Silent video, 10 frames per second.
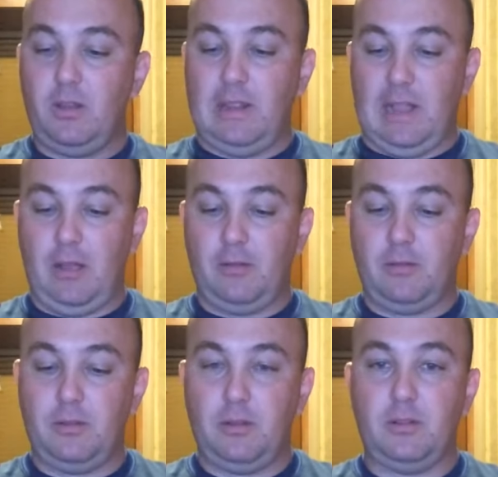Now, to
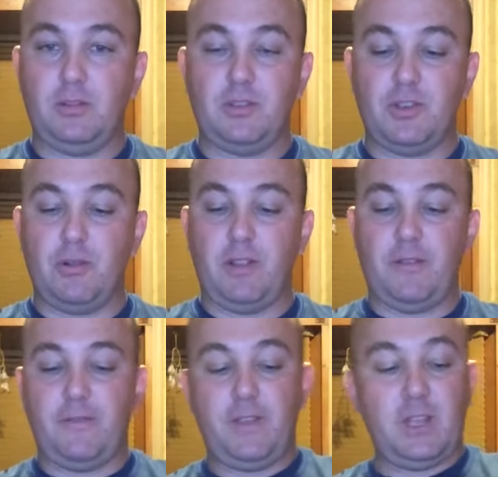show that
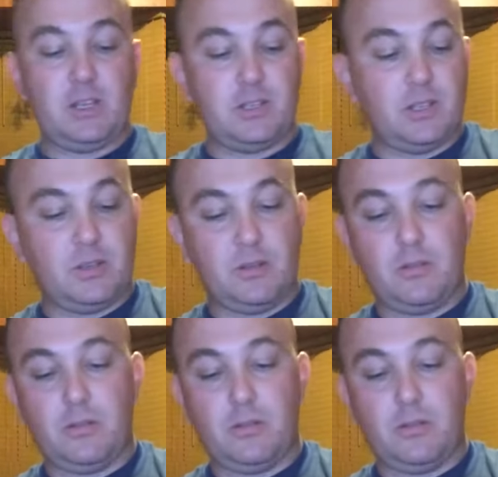the feeds